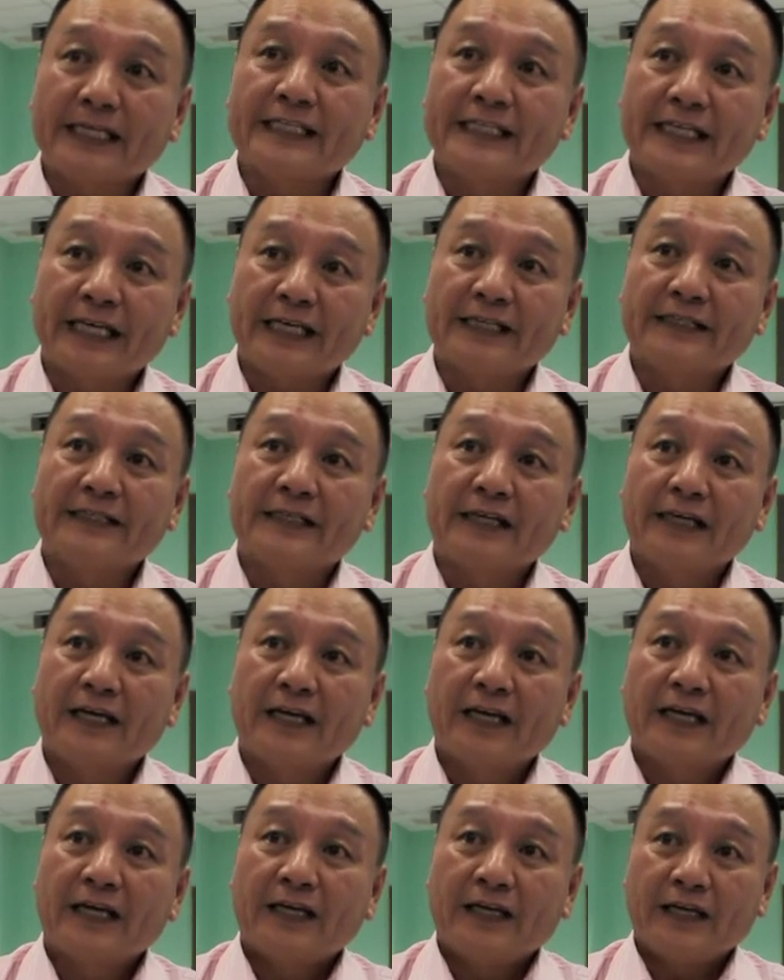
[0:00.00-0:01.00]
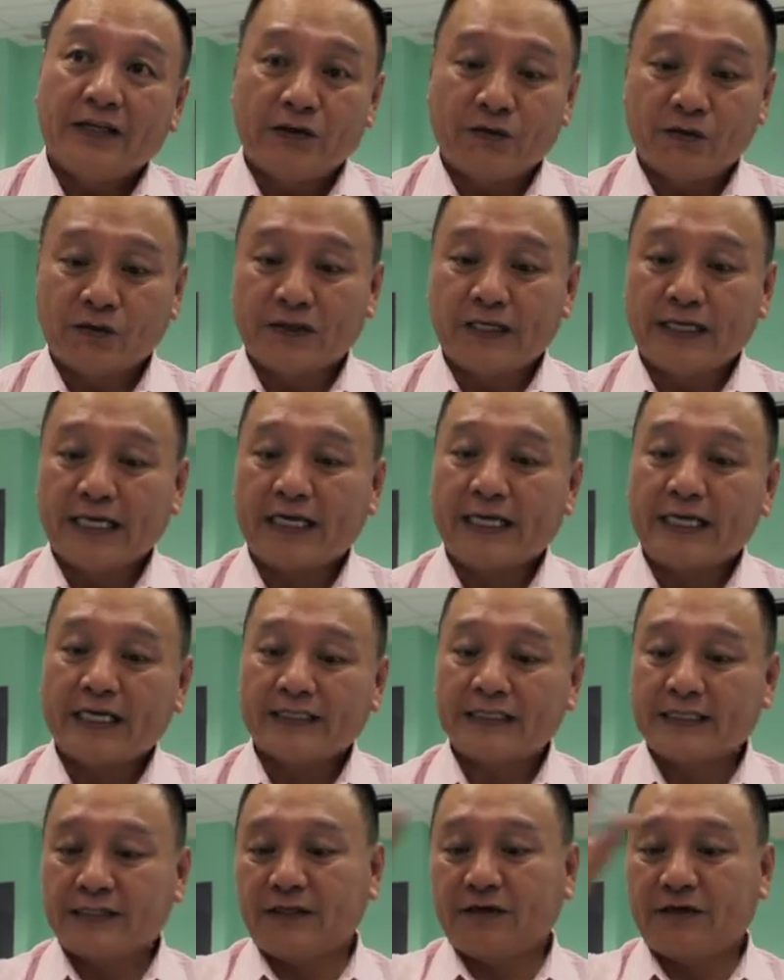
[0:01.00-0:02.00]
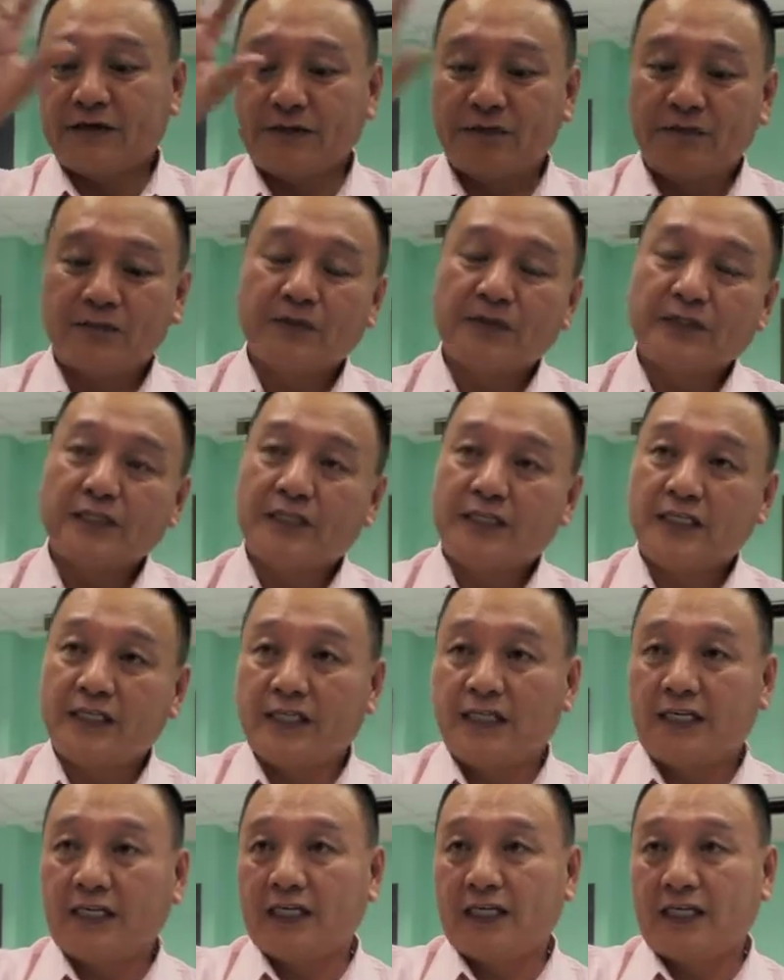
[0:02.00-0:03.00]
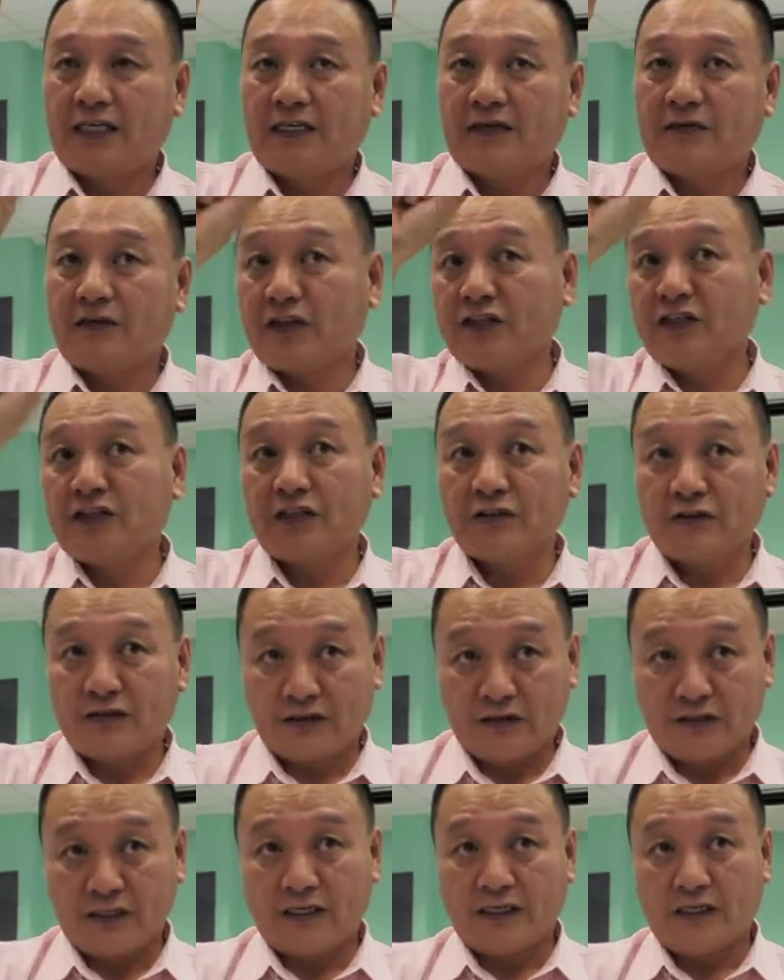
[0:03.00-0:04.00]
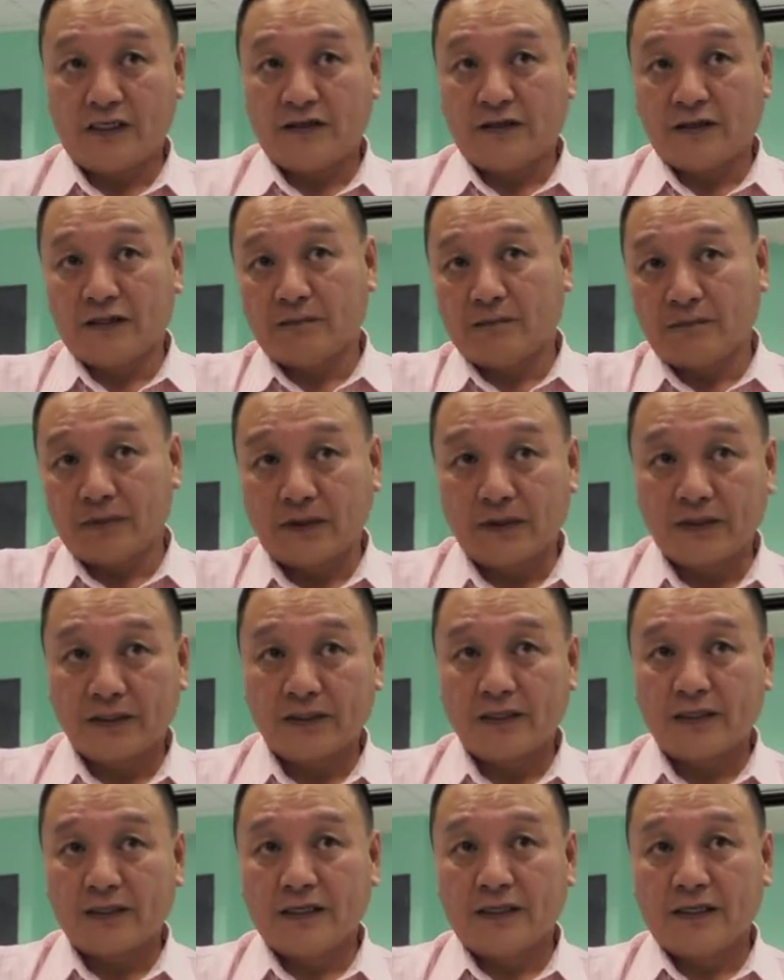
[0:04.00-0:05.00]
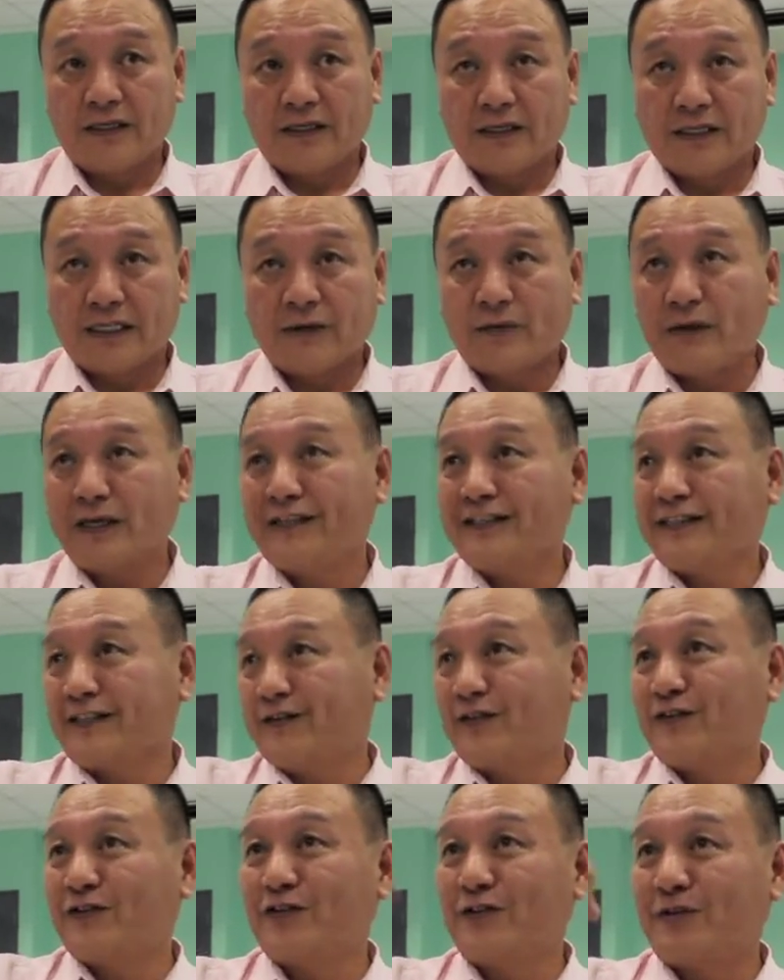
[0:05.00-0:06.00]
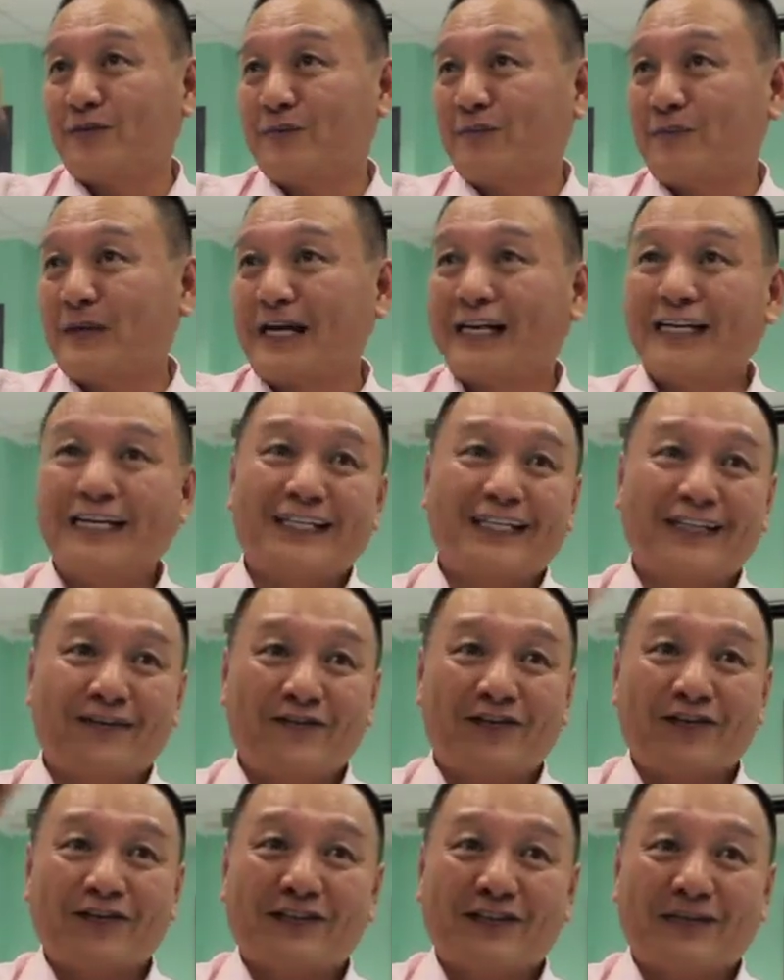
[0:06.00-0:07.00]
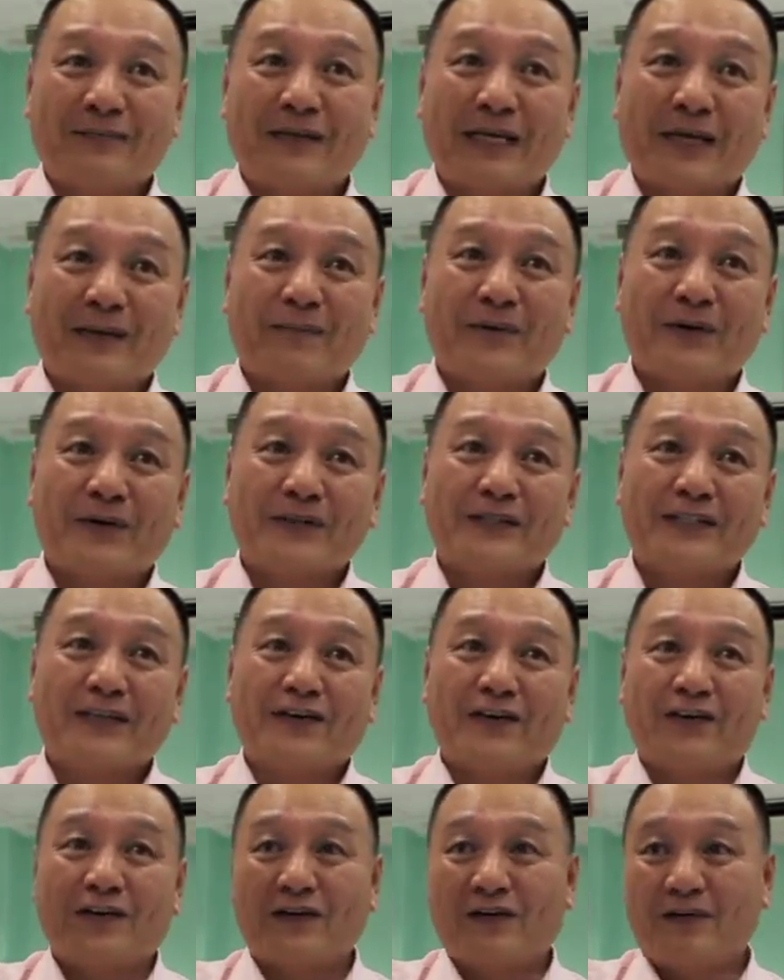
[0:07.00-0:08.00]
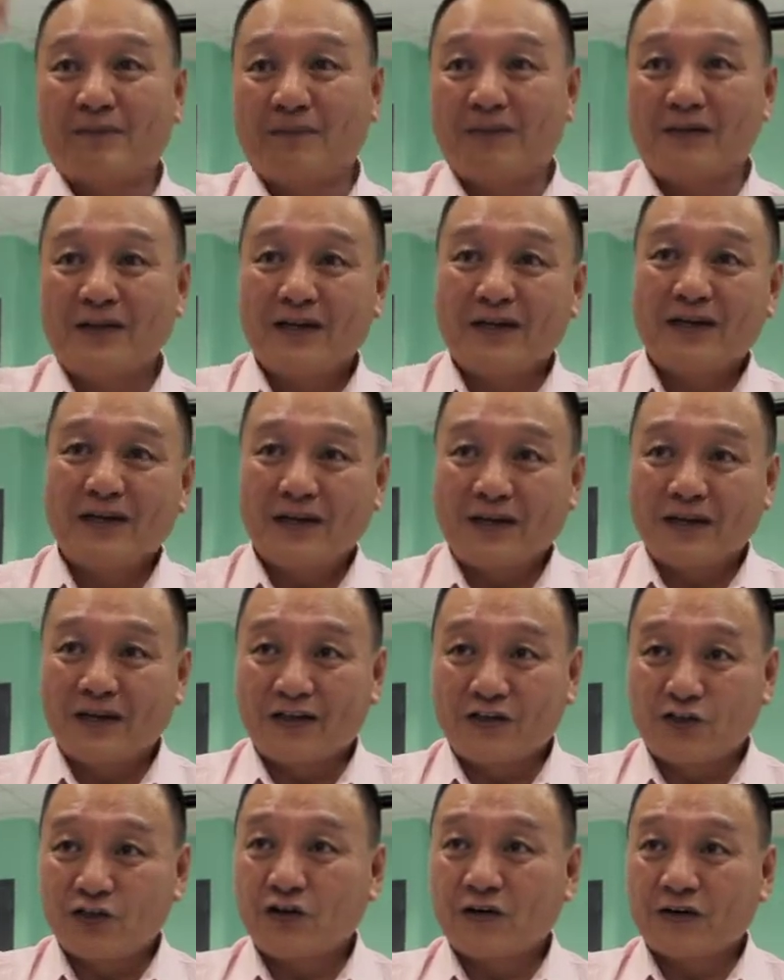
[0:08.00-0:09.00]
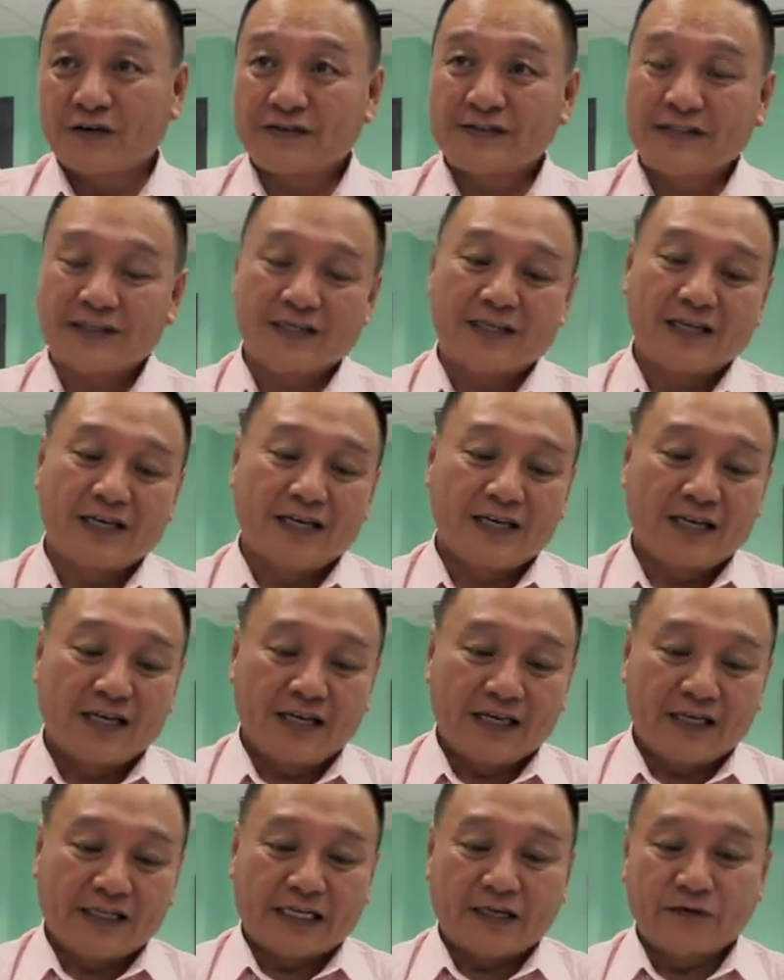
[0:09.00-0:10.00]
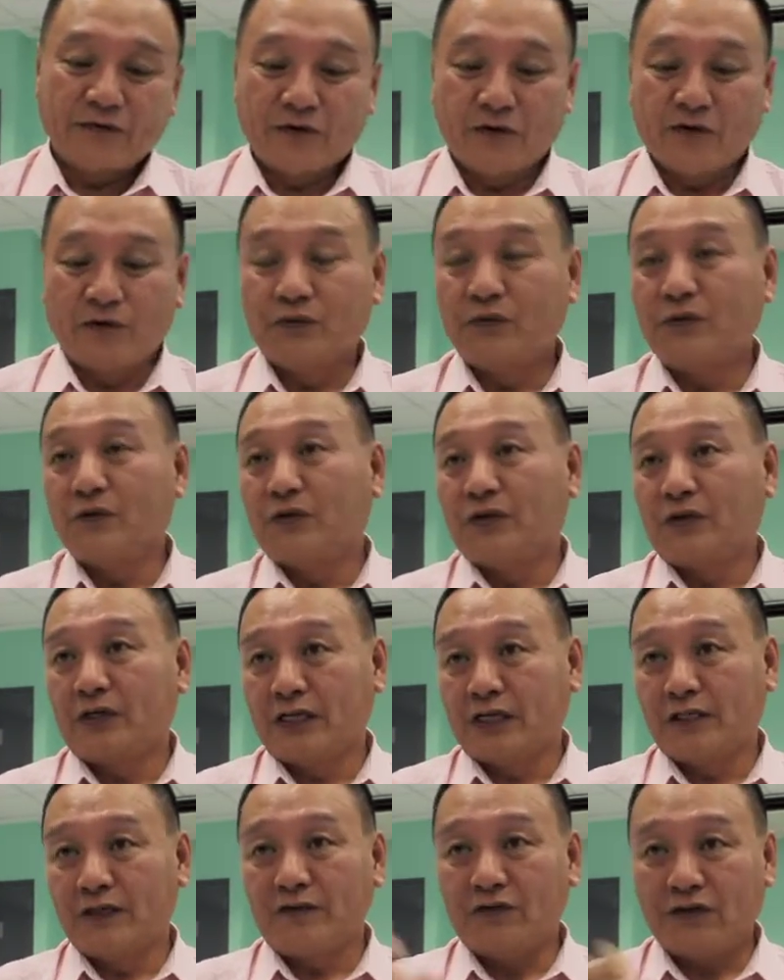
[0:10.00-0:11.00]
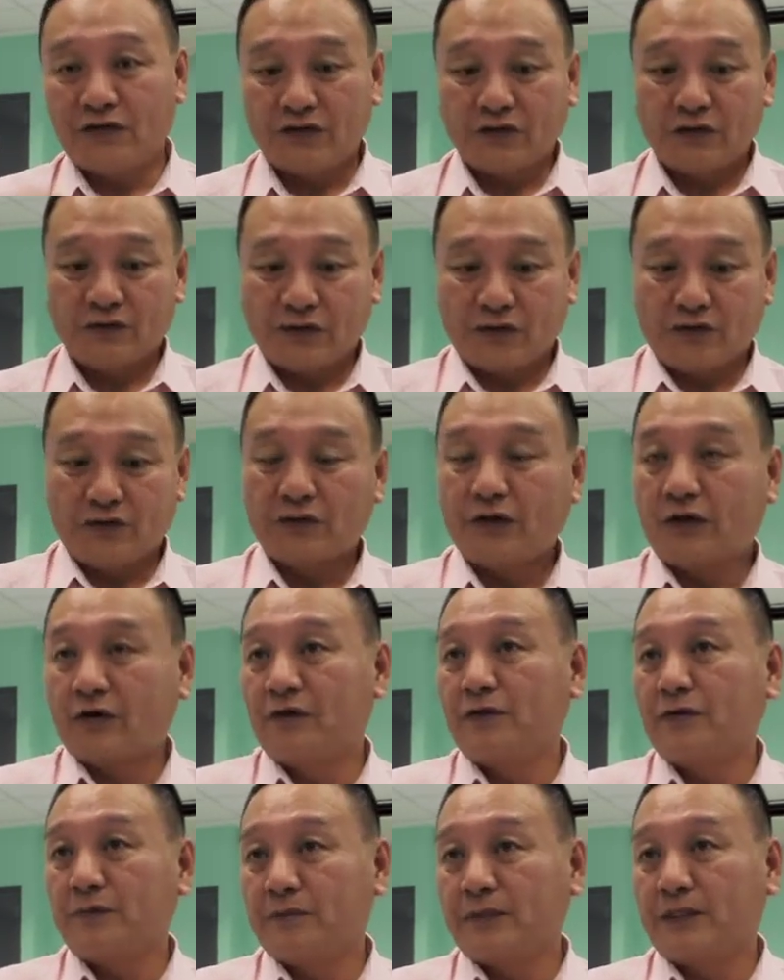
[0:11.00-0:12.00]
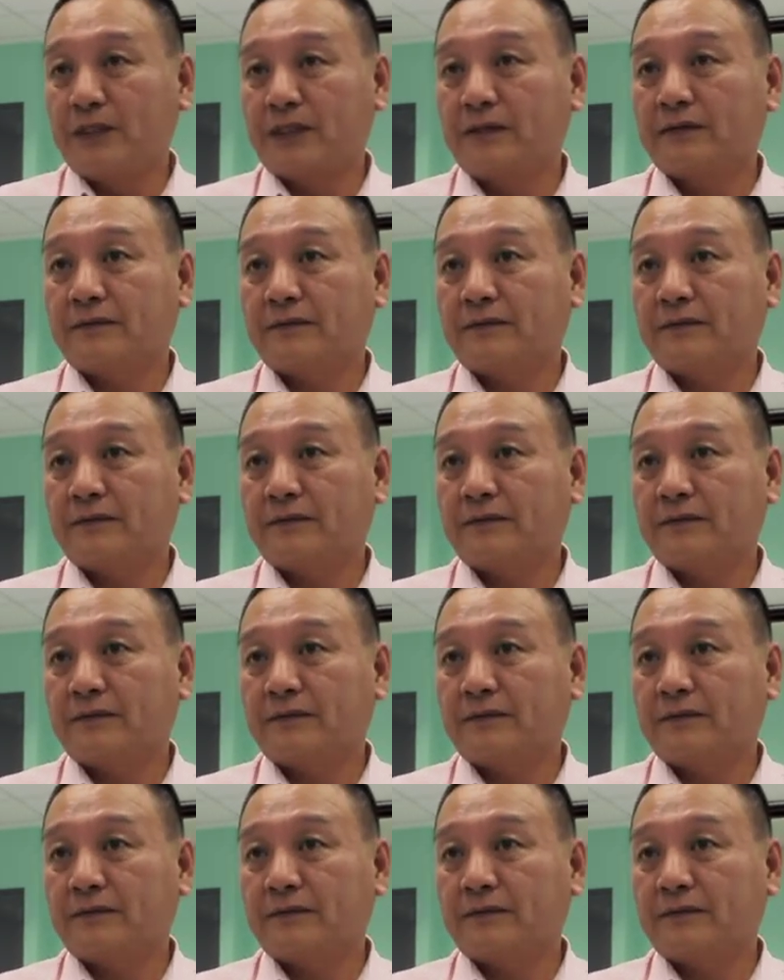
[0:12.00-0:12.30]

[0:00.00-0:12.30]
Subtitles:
yes. He will let us, he will put the question on the board. There was no marker, there was a blackboard or chalks. Then we'll do, individual will do our homework,